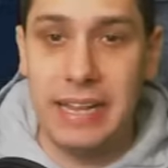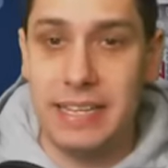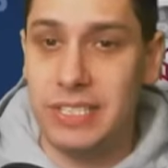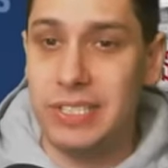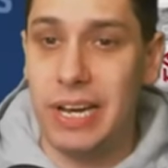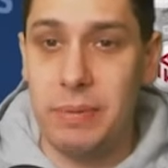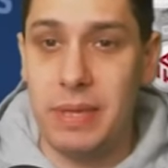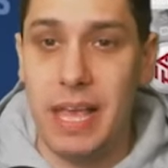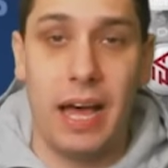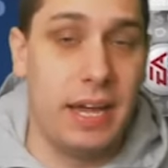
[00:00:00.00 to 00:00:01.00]
that this is going
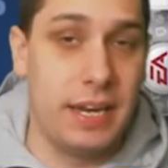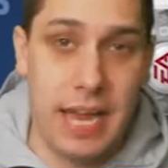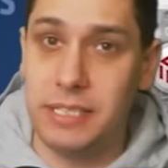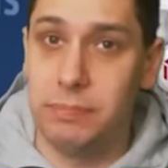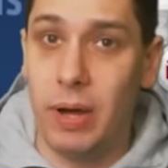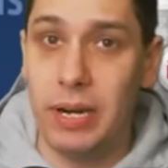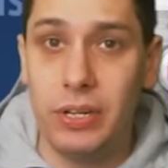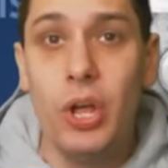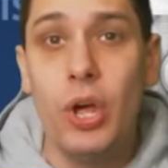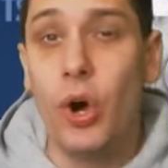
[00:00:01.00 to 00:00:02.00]
to be a, a nice
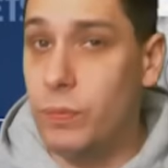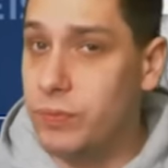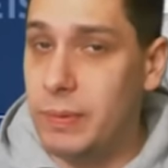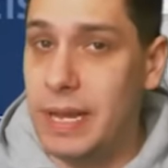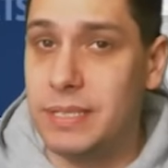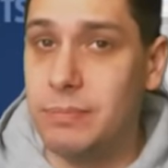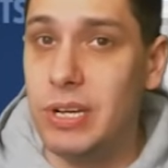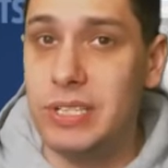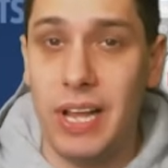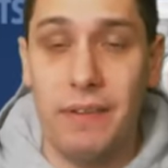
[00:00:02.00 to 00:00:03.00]
bundle. Hopefully we get
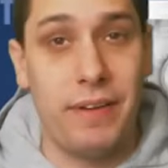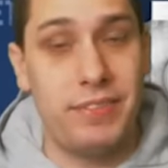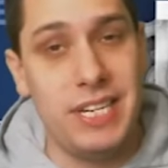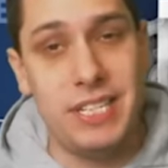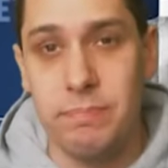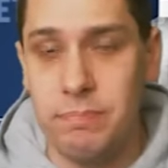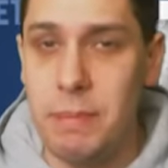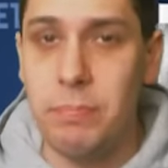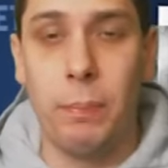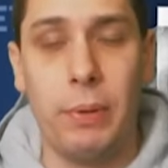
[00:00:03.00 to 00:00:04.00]
some good stuff. I've seen some
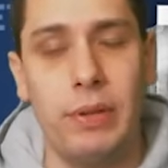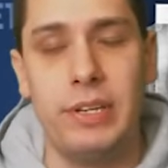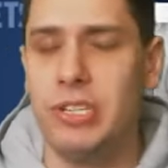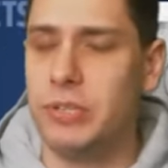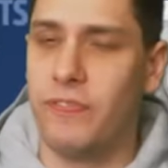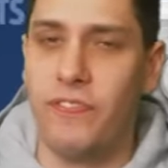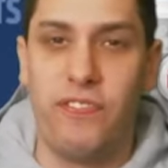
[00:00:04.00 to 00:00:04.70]
people pulling just